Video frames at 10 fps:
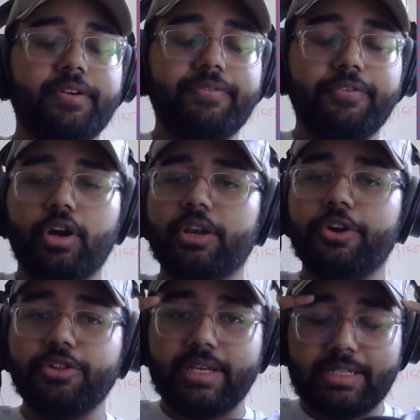if you are new
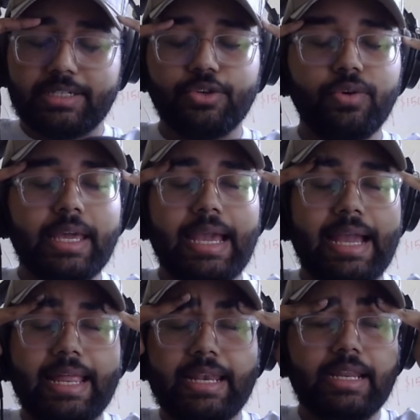to this, you
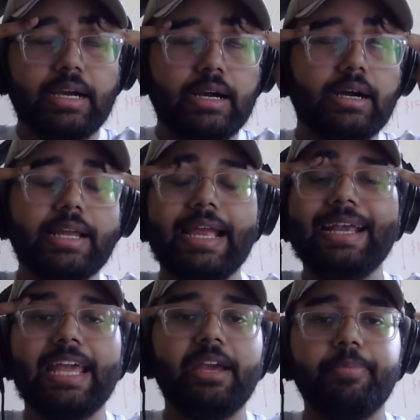can
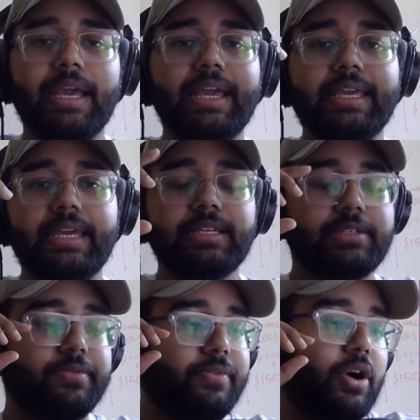get API
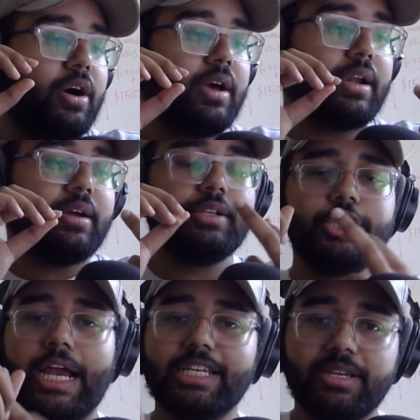keys for
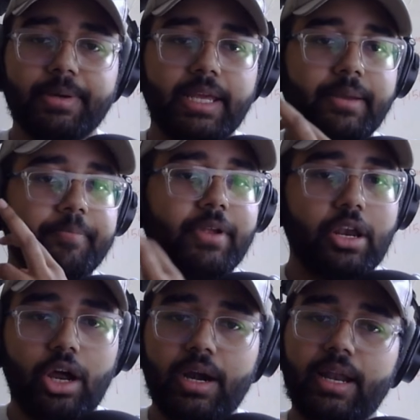ChatGPT,
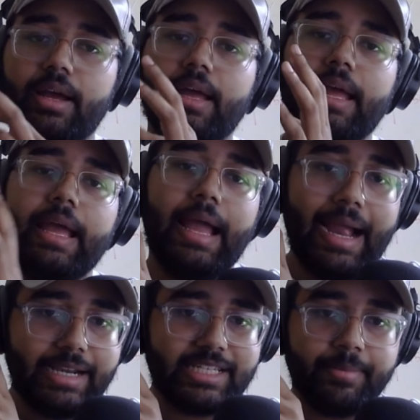Claude,
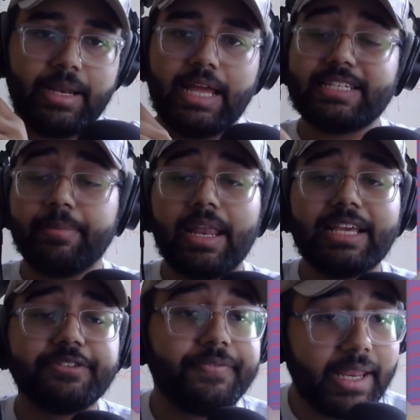and Gemini. Gemini
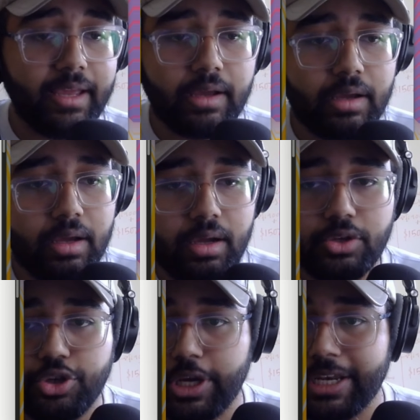is free,
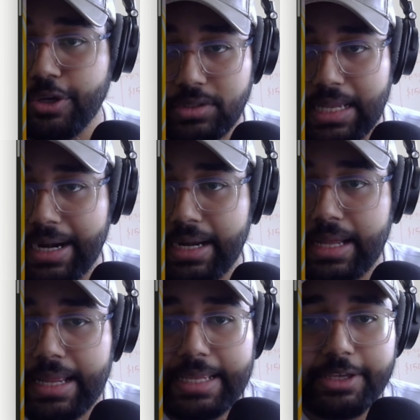so you can use that.
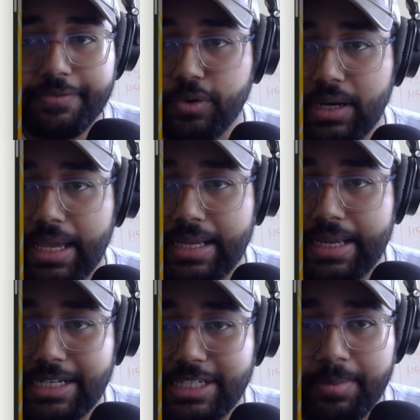If you click
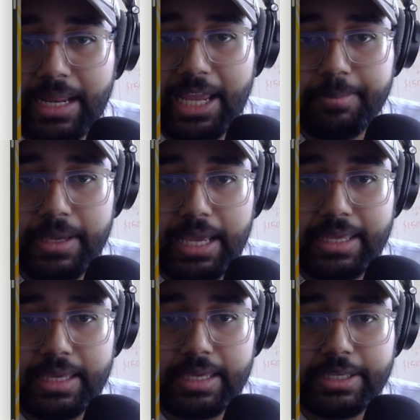get Gemini API
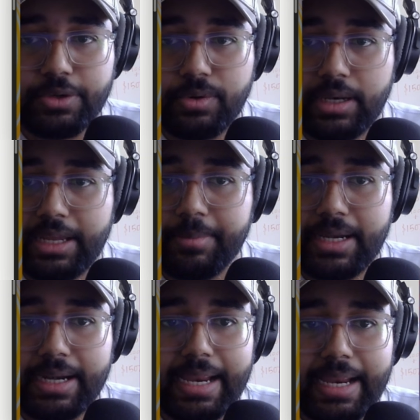key, you will
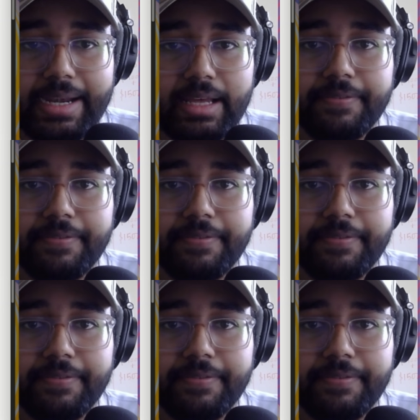immediately get a